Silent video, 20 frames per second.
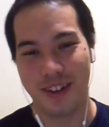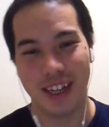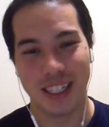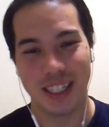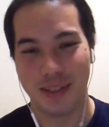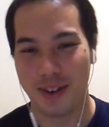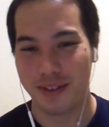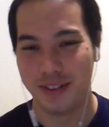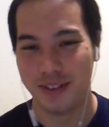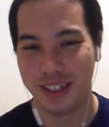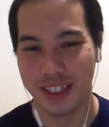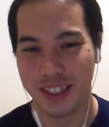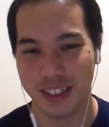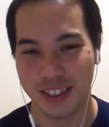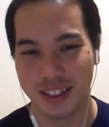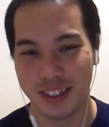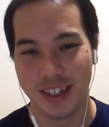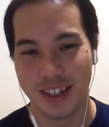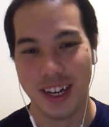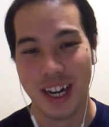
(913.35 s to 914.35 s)
I'm not really
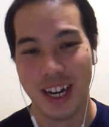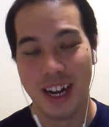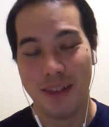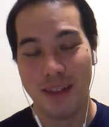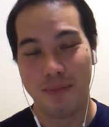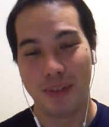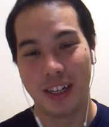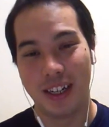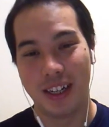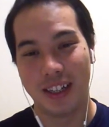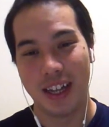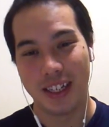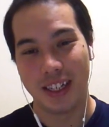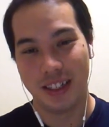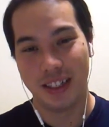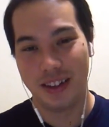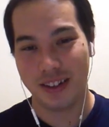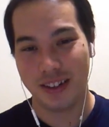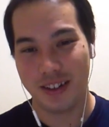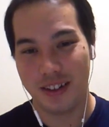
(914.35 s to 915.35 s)
sure, but that's
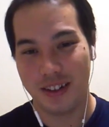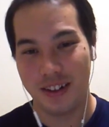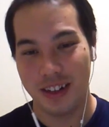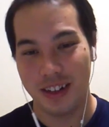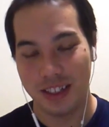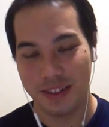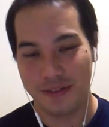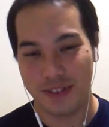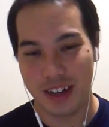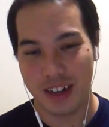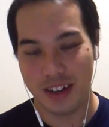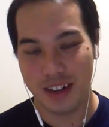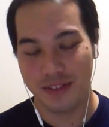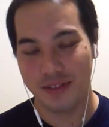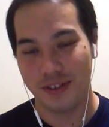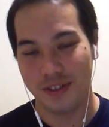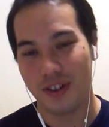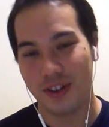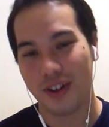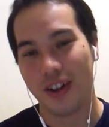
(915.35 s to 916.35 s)
another card. That's a
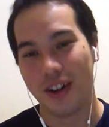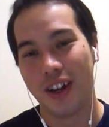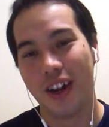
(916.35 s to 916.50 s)
5/4.